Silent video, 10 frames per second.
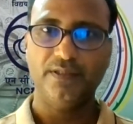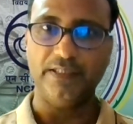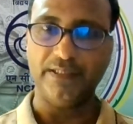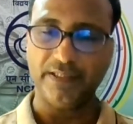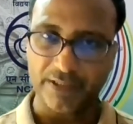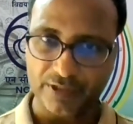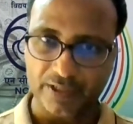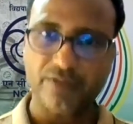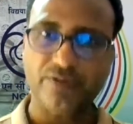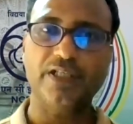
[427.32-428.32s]
As a teacher
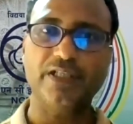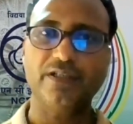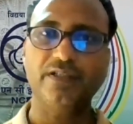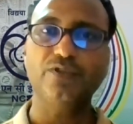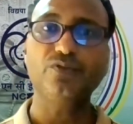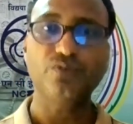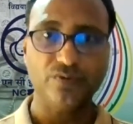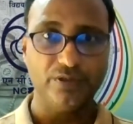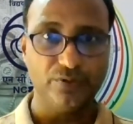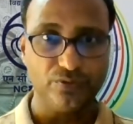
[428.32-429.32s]
educator, you
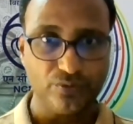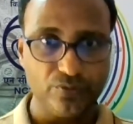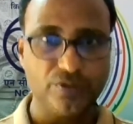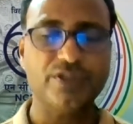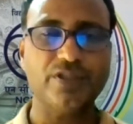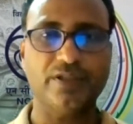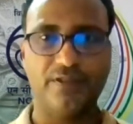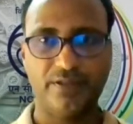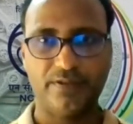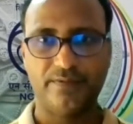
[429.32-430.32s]
should do
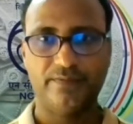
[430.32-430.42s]
research.